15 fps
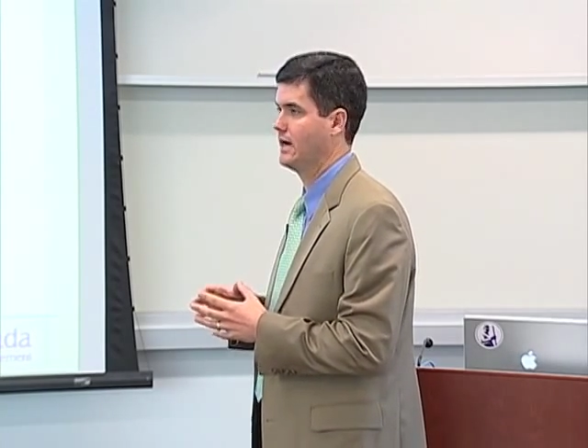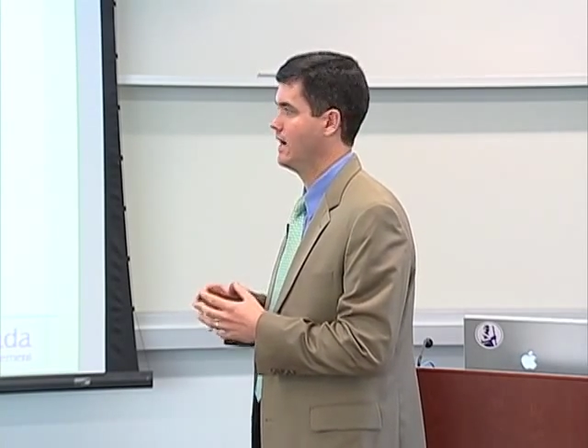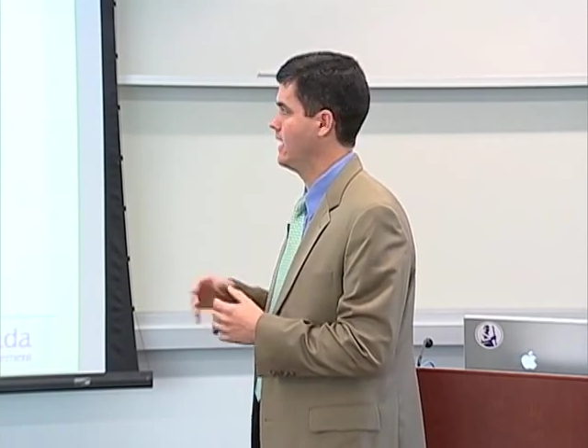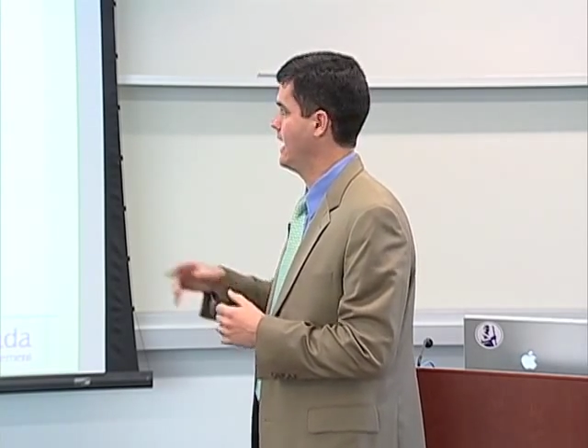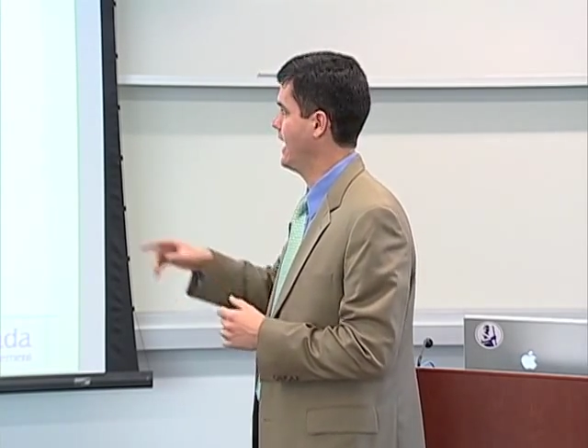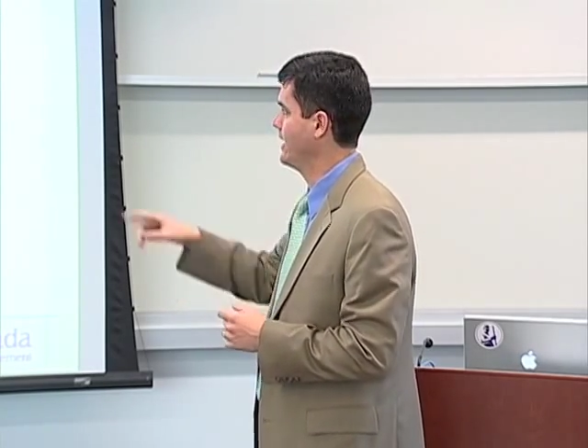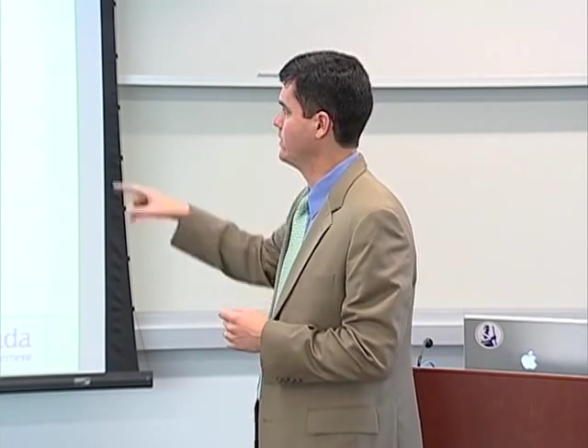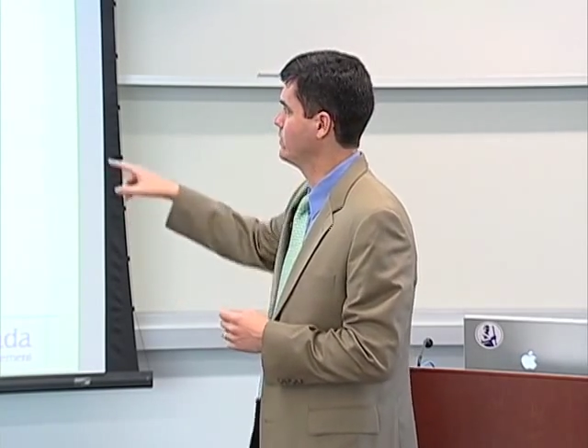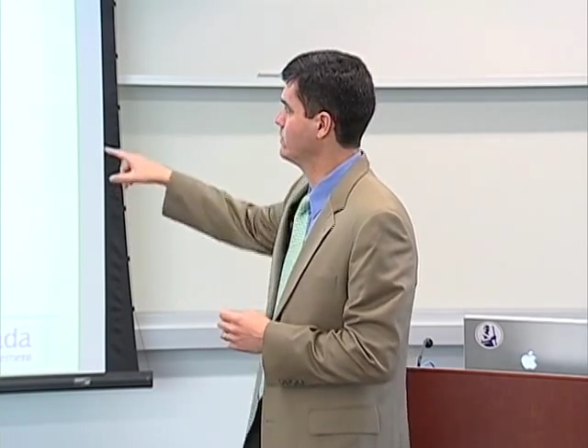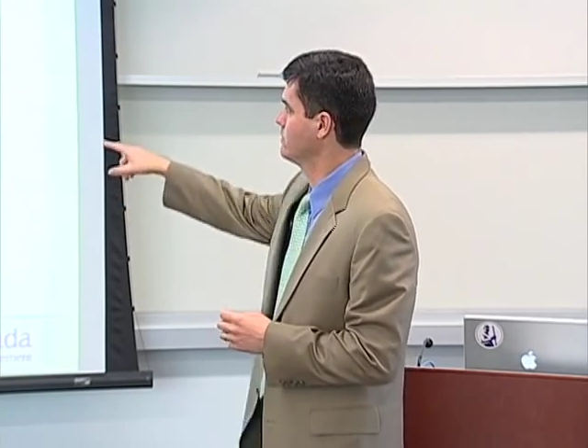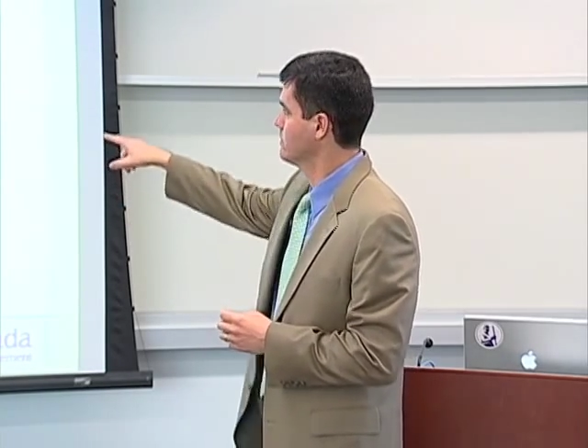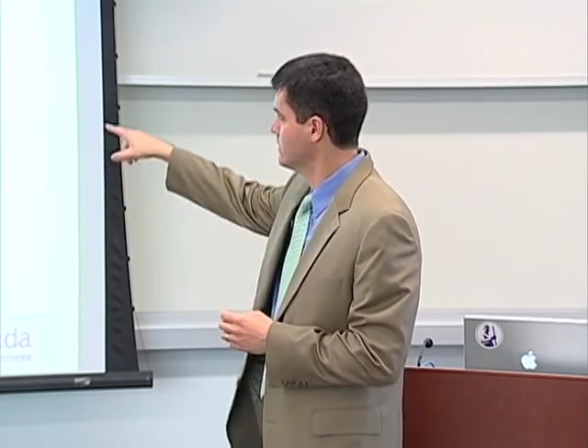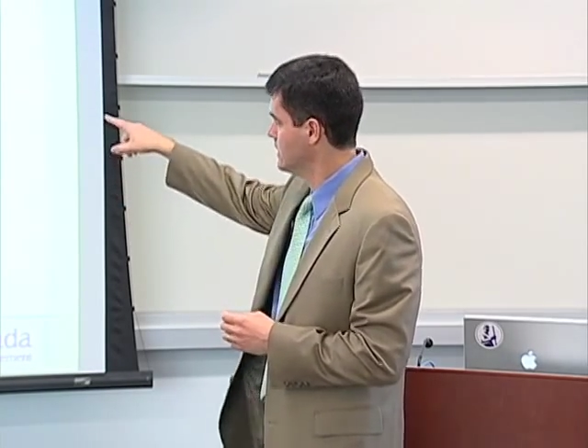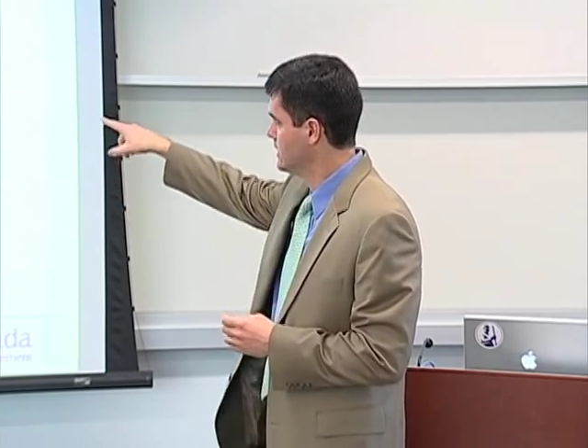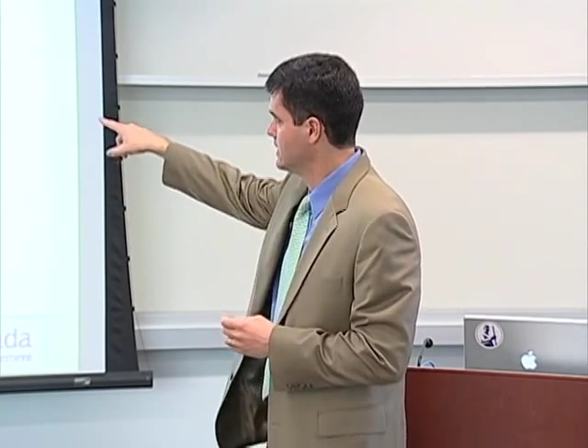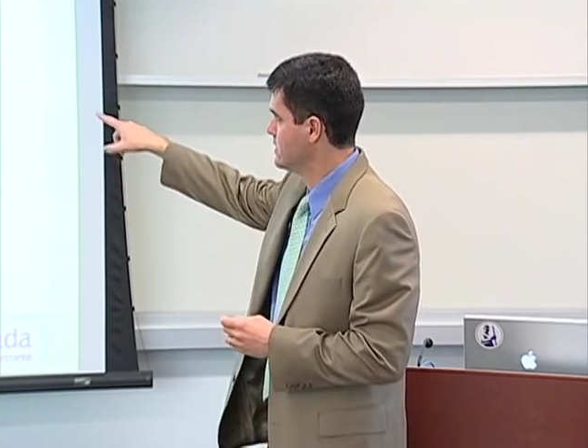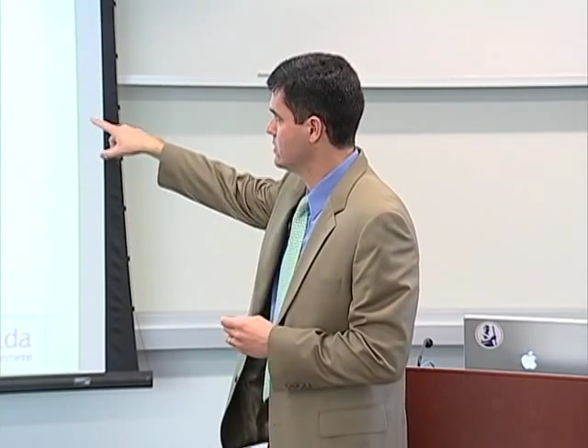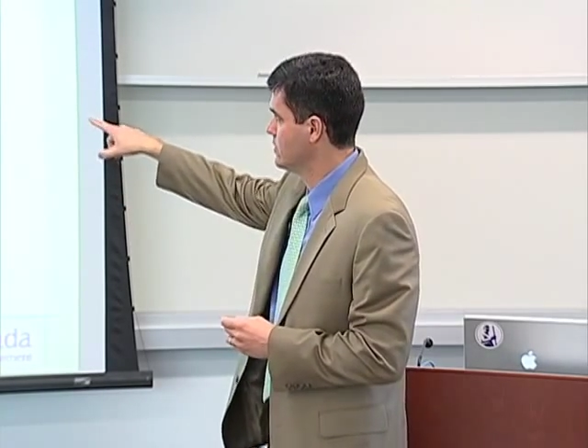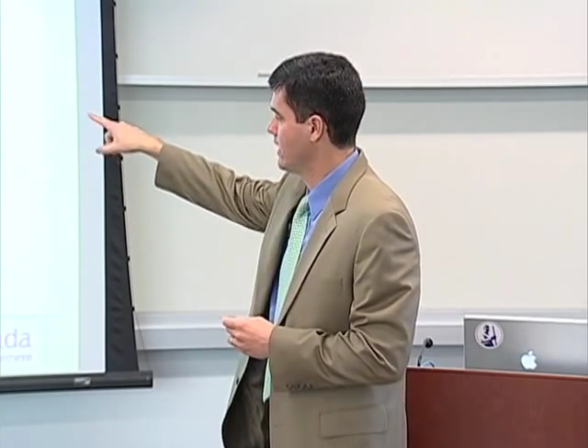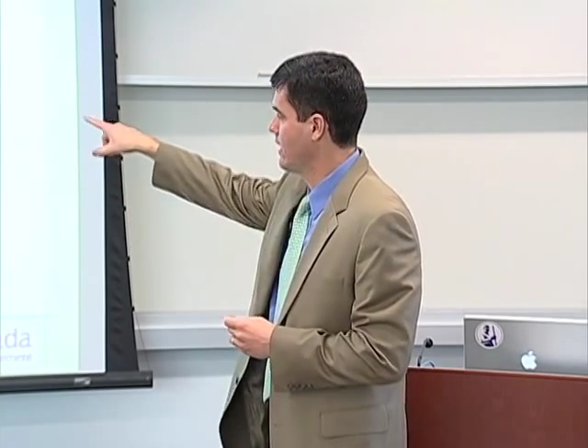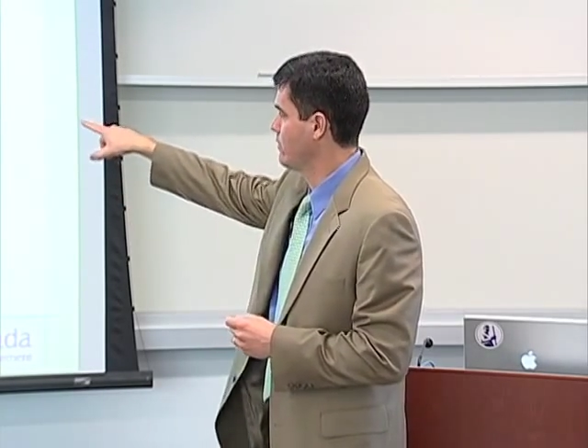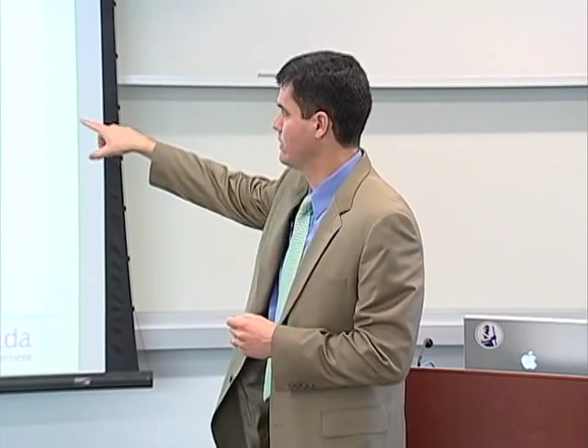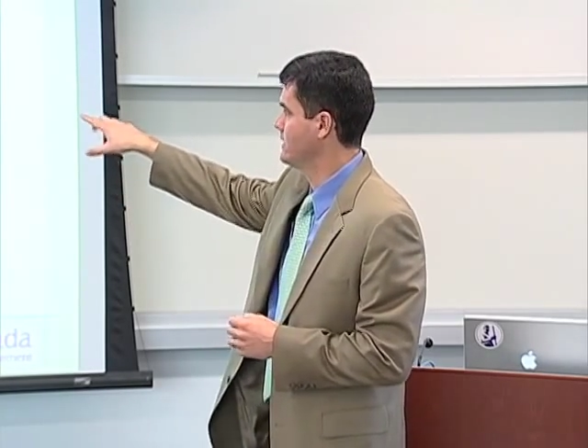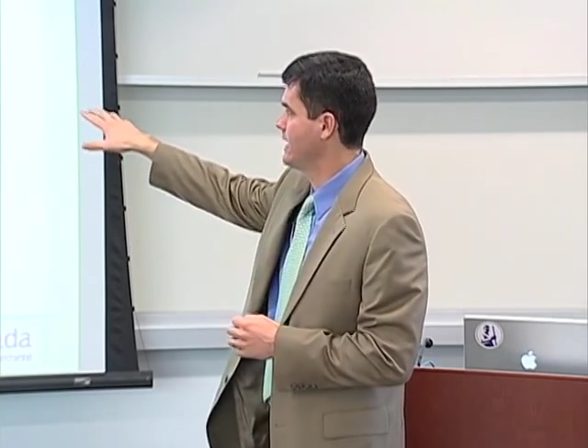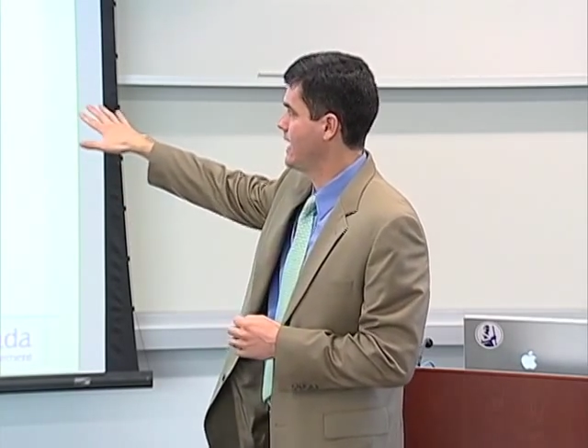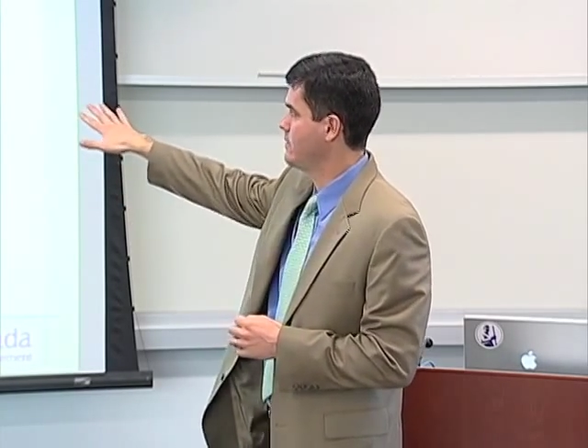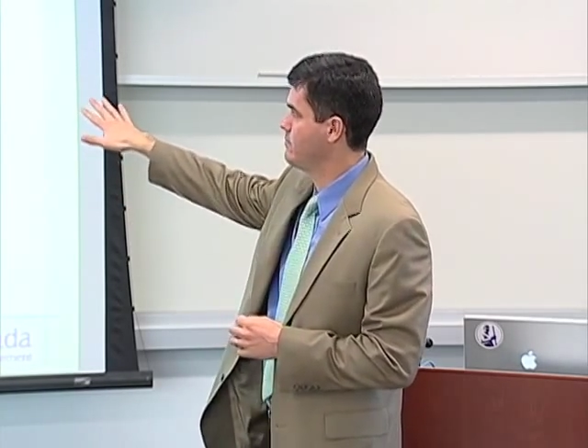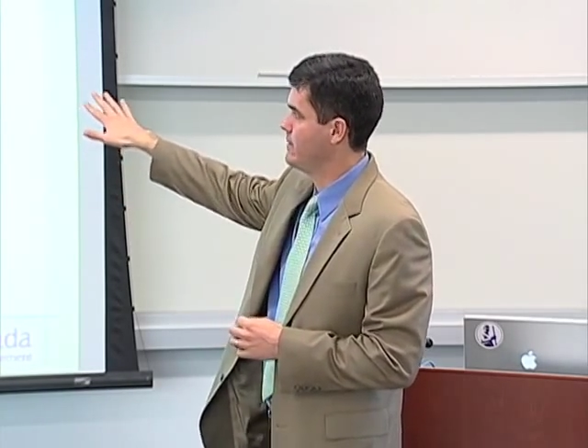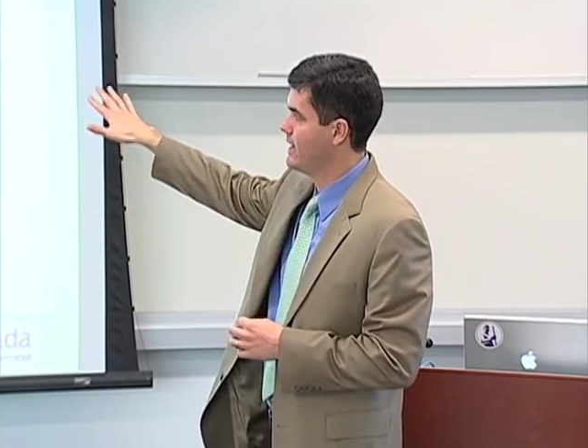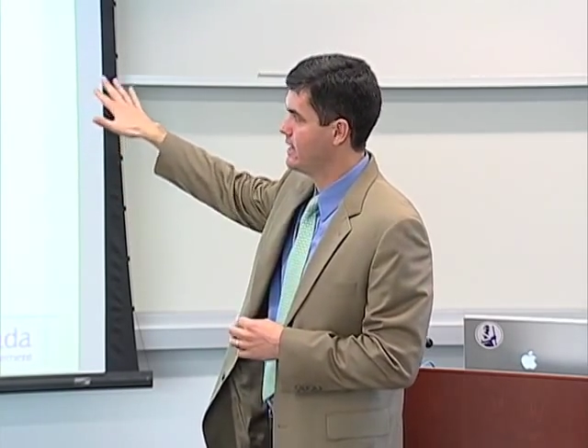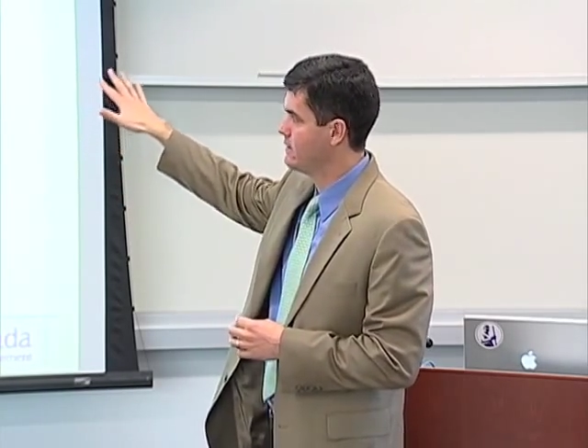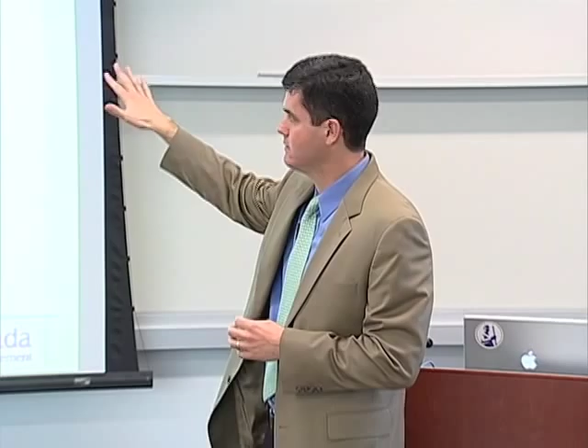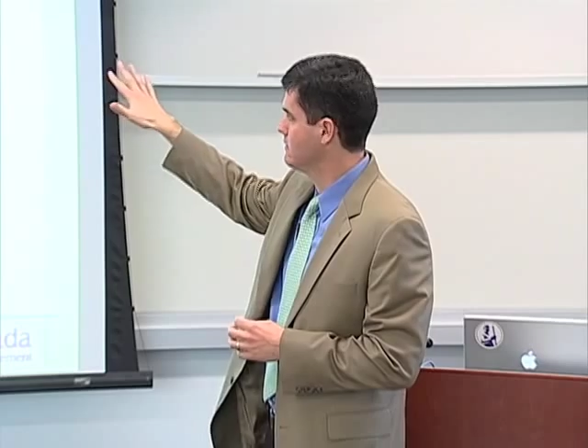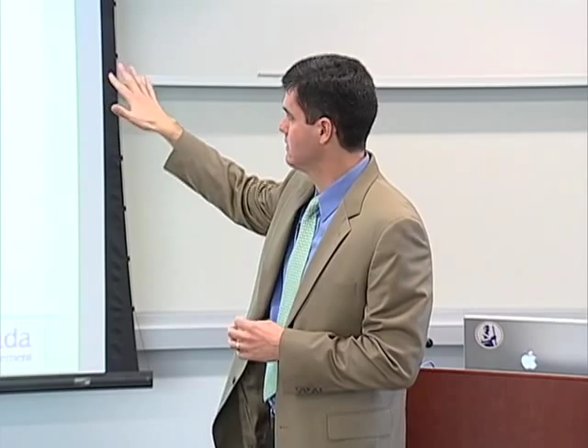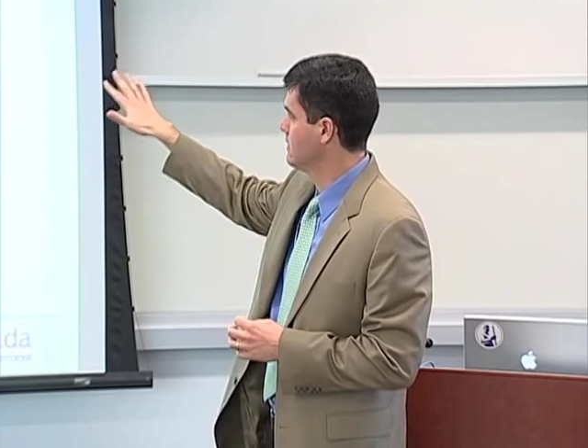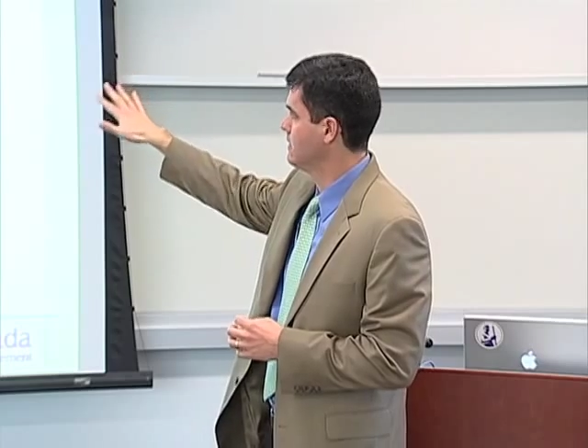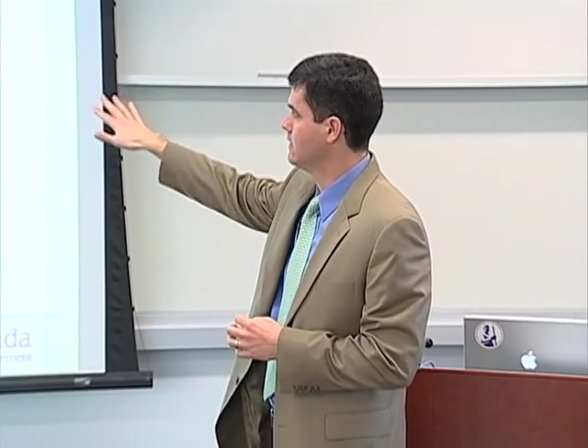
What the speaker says: I would not bet